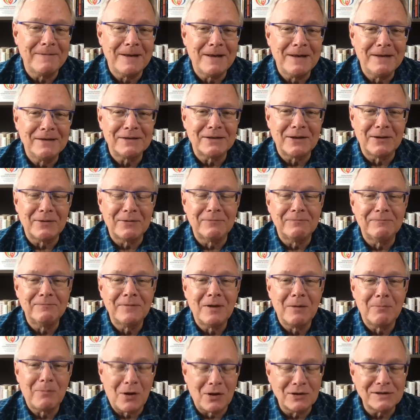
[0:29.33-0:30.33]
So
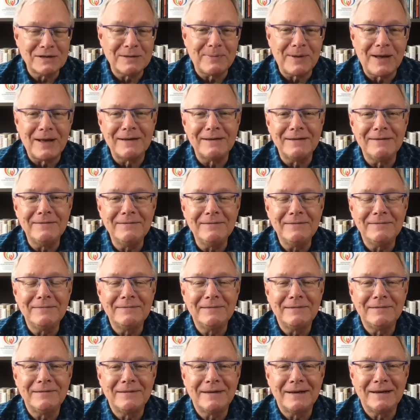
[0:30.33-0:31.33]
pause the button
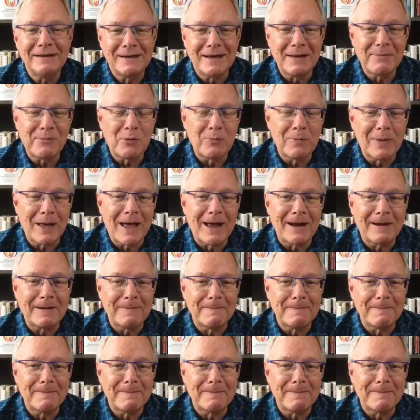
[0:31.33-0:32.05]
and come on back.